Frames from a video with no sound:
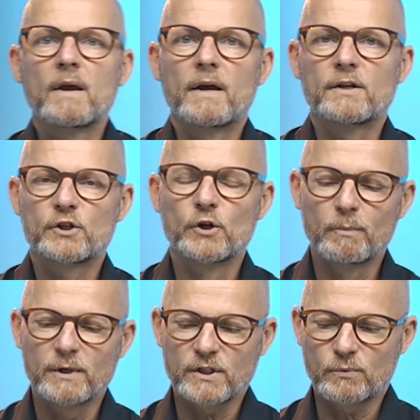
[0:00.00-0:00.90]
As
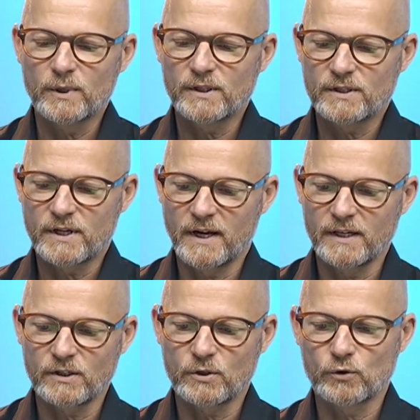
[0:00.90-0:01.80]
humans, we
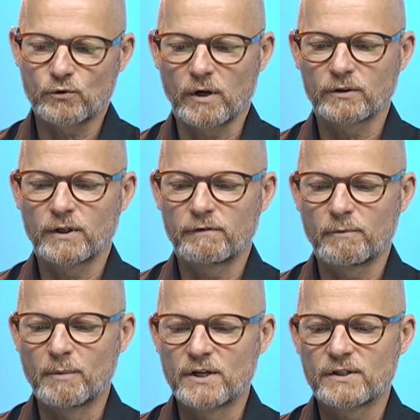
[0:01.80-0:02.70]
tend to structure
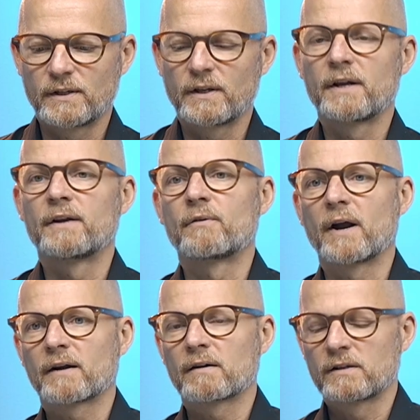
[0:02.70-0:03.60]
information in a
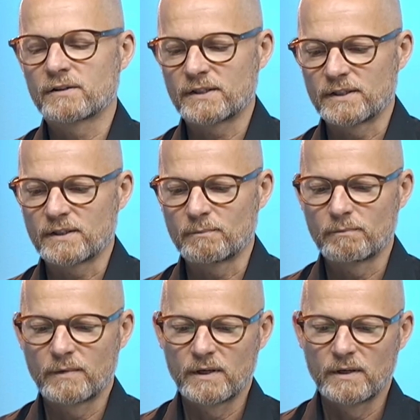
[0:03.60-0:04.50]
hierarchical system.
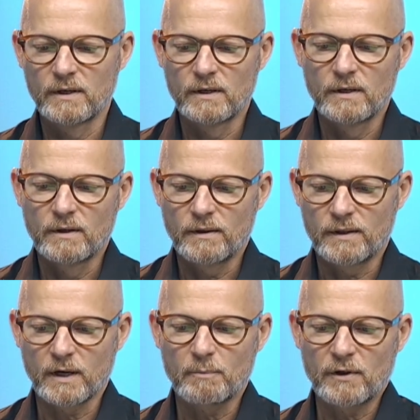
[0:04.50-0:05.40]

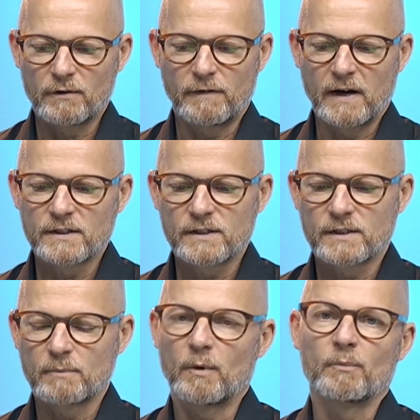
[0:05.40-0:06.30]
Think about the file
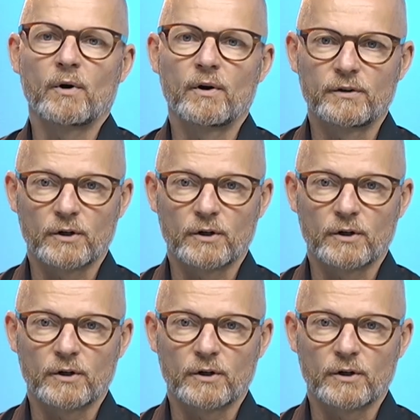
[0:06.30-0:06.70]
system on your